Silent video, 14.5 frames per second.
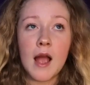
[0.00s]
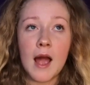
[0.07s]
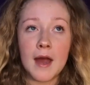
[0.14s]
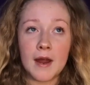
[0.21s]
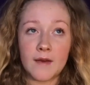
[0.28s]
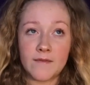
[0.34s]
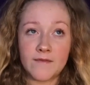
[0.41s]

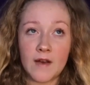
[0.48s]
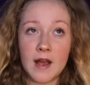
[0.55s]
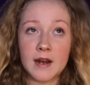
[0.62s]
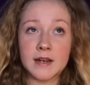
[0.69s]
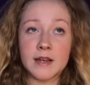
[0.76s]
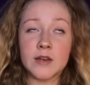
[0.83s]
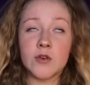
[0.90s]
and I
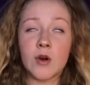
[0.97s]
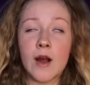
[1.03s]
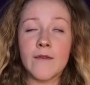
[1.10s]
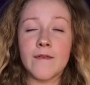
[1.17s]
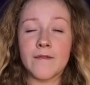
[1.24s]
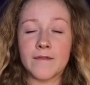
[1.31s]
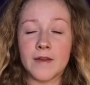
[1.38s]
finally got
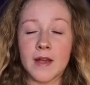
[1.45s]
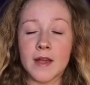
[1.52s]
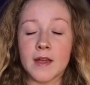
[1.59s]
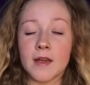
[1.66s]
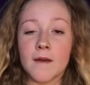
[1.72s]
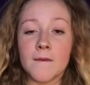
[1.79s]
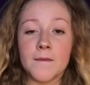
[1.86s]

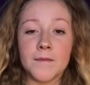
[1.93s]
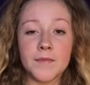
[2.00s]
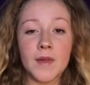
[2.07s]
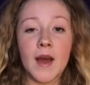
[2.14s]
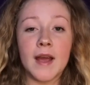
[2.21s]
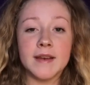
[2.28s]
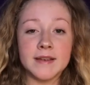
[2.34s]
everything
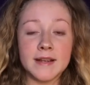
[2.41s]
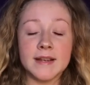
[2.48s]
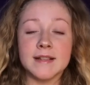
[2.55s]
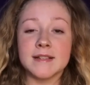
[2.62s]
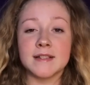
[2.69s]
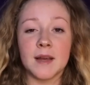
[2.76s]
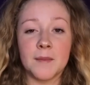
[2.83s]
that I
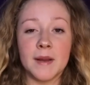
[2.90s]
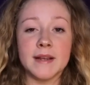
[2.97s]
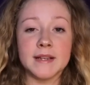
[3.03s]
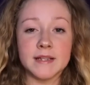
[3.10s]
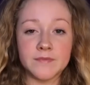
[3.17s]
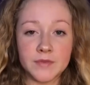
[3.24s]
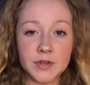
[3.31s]
need to
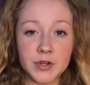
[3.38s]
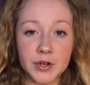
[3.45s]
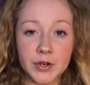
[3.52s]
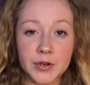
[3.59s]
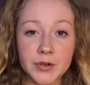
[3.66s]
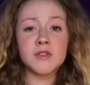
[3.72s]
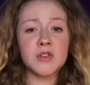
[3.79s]
make this
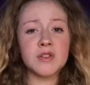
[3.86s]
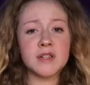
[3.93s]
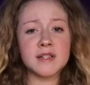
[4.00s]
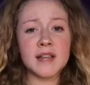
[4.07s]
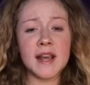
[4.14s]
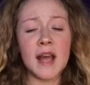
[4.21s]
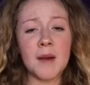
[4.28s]
video. So
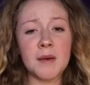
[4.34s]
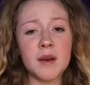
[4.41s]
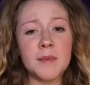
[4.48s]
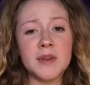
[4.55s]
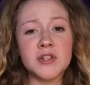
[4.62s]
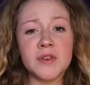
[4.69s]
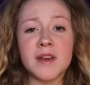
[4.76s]
today I'm going
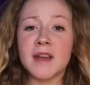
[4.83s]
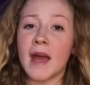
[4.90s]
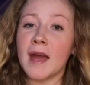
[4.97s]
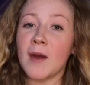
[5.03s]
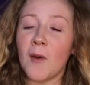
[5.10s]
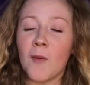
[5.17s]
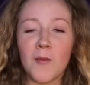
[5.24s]
to be doing
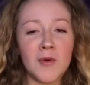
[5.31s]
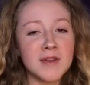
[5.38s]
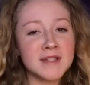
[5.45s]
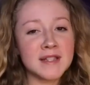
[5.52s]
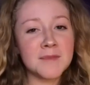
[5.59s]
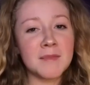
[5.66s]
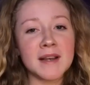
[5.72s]
a
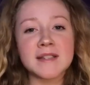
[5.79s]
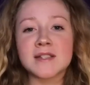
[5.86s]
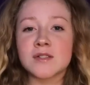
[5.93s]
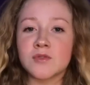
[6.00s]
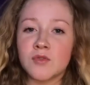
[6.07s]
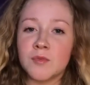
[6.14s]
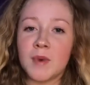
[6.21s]
what's in my
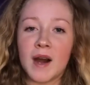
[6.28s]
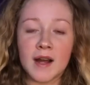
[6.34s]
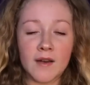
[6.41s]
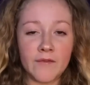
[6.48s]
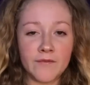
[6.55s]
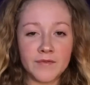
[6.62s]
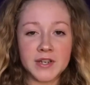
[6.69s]
school
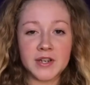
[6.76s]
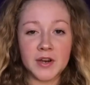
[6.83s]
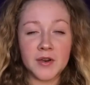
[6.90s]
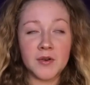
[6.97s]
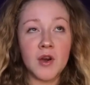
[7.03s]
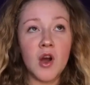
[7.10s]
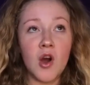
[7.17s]
bag
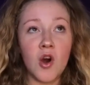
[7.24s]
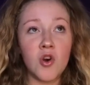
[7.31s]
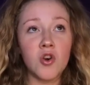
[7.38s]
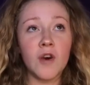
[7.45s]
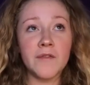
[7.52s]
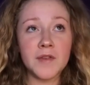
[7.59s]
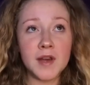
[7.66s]
video. A
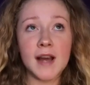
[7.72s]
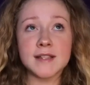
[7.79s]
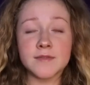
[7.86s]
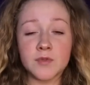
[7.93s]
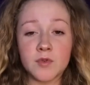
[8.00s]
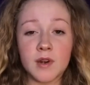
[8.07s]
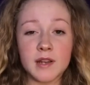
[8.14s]
lot of you
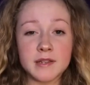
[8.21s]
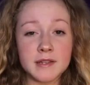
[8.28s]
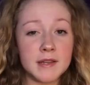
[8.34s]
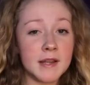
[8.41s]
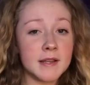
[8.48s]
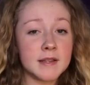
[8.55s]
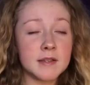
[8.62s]
guys have
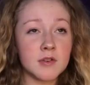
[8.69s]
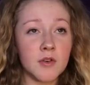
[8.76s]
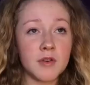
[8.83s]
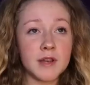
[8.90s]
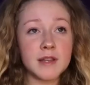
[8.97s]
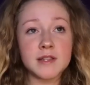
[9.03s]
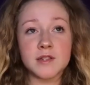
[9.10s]
requested this
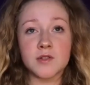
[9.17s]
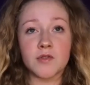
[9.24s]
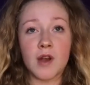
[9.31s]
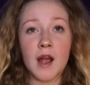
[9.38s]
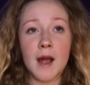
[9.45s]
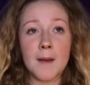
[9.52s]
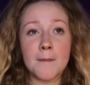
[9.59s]
on
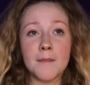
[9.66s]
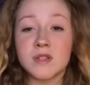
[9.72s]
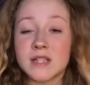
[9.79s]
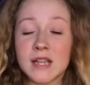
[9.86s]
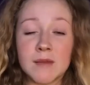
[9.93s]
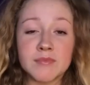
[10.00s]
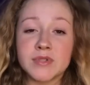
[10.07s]
Instagram,
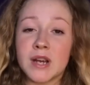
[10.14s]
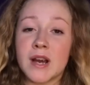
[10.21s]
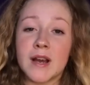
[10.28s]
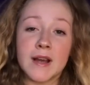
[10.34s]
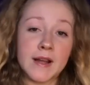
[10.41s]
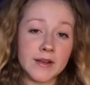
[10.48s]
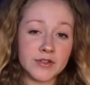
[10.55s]

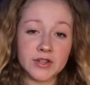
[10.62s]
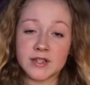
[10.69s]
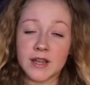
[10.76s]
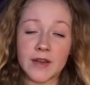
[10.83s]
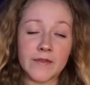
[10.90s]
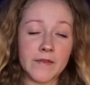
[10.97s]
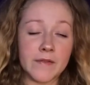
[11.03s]
Snapchat,
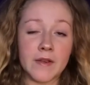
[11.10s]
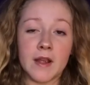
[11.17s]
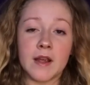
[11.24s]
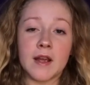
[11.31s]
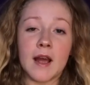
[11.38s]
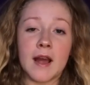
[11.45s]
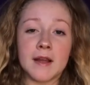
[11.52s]
just
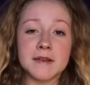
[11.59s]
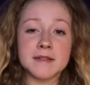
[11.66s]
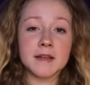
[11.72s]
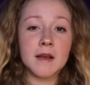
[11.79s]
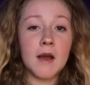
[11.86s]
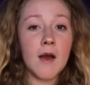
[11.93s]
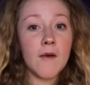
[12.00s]
everything,
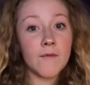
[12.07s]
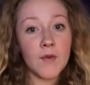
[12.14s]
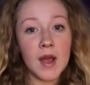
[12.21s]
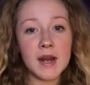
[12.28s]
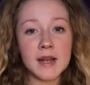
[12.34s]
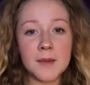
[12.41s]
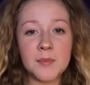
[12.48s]
and
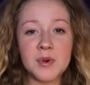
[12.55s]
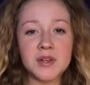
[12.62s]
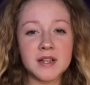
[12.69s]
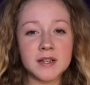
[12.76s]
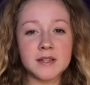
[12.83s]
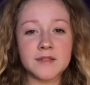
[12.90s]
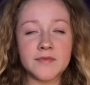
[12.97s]
finally I
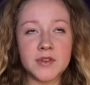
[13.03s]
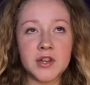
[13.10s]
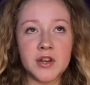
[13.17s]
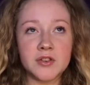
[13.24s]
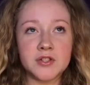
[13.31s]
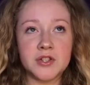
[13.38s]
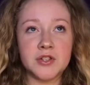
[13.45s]
bring this
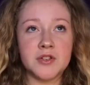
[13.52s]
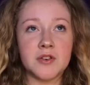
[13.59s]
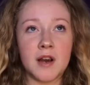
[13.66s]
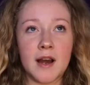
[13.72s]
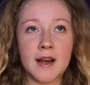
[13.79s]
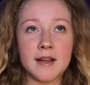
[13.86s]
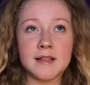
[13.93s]
video to you
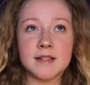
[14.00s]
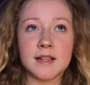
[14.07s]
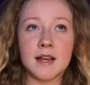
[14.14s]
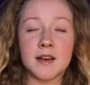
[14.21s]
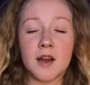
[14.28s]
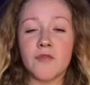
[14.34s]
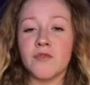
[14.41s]
guys,
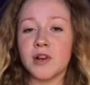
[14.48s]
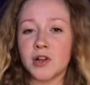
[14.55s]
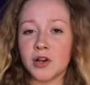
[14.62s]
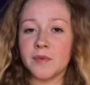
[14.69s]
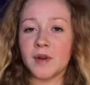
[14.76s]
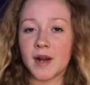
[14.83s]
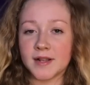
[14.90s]
and I
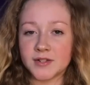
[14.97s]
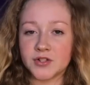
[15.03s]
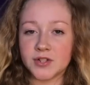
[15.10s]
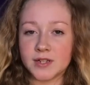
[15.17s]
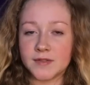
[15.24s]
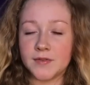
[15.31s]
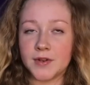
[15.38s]
really hope you guys
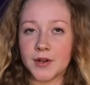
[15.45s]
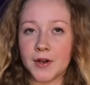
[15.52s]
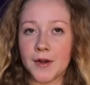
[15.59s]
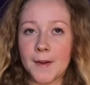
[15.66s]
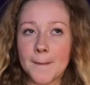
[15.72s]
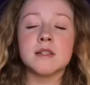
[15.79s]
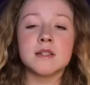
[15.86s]
enjoy this
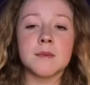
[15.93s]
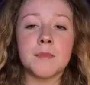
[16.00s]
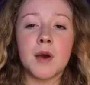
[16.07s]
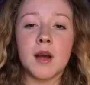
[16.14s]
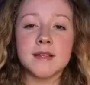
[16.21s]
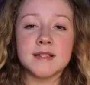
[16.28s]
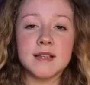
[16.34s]
video. So
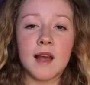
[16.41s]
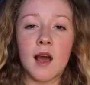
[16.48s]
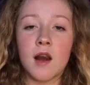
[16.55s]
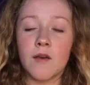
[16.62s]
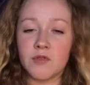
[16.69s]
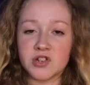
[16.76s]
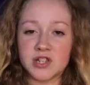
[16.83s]
personally, I
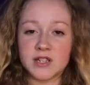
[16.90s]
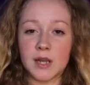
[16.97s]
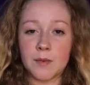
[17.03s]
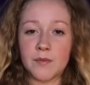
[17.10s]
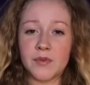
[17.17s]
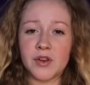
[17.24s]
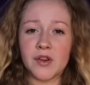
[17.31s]
love watching
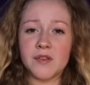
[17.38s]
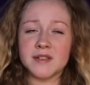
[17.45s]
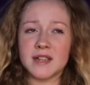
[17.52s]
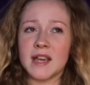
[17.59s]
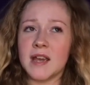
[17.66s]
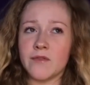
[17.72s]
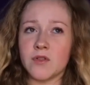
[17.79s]
type of
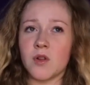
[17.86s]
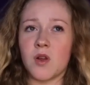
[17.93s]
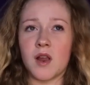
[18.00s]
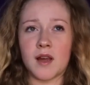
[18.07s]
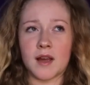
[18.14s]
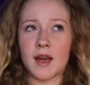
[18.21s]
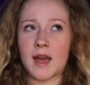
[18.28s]
videos, even
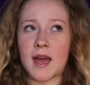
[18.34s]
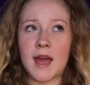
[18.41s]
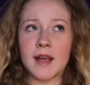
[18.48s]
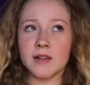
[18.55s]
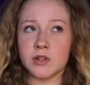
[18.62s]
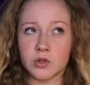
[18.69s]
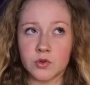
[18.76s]
though like I
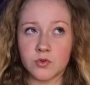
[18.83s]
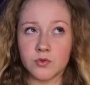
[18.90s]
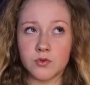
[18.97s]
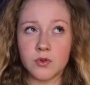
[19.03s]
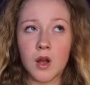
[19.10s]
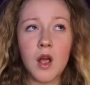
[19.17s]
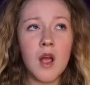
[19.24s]
hate
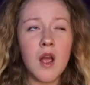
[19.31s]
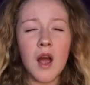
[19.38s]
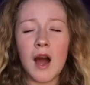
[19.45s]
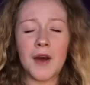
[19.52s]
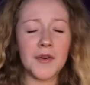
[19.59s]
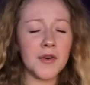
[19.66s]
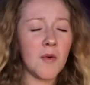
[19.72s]
school.
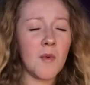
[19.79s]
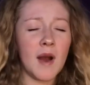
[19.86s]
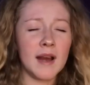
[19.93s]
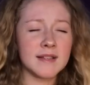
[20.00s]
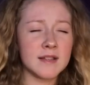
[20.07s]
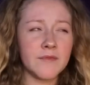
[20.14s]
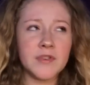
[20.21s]
I don't know
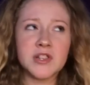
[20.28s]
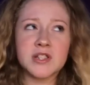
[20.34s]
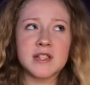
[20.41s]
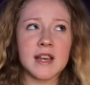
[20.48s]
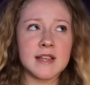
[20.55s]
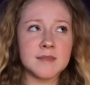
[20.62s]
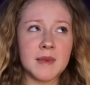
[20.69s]
why, something
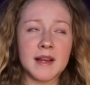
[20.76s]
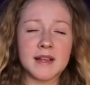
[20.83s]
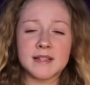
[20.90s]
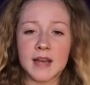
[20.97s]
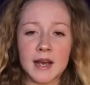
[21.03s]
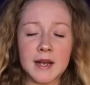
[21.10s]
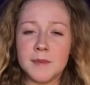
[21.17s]
just gets me
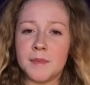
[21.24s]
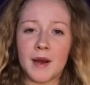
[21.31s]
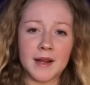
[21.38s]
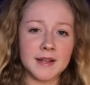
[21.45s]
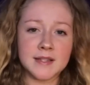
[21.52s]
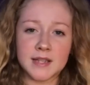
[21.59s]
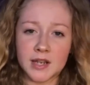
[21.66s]
excited
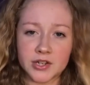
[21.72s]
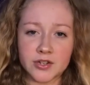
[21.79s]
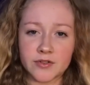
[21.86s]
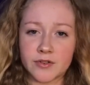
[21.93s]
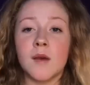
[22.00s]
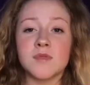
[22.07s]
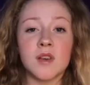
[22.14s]
buying
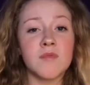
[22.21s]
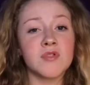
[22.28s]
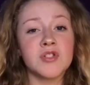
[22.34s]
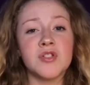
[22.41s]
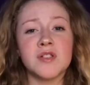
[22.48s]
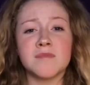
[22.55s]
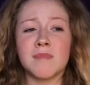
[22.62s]
stationery. So I'm
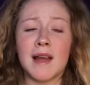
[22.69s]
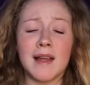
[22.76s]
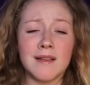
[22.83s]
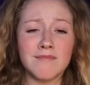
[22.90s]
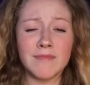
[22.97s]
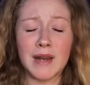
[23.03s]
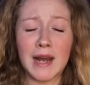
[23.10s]
just using
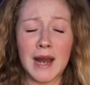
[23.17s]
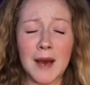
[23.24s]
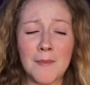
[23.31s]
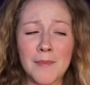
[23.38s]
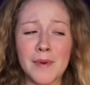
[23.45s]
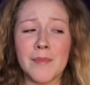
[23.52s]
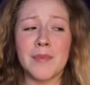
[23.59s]
my
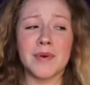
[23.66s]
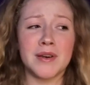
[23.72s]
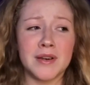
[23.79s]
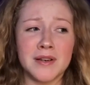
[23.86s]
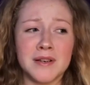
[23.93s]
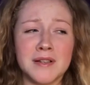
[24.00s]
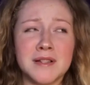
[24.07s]
lamp
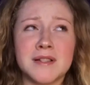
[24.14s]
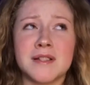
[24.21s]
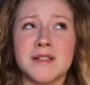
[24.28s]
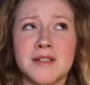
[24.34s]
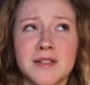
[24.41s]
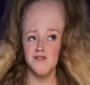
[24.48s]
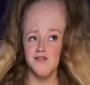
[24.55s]
because,
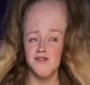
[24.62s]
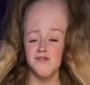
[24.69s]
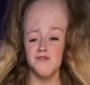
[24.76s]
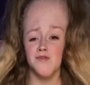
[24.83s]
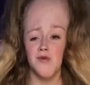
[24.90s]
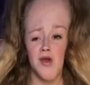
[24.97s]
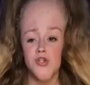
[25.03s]
you know,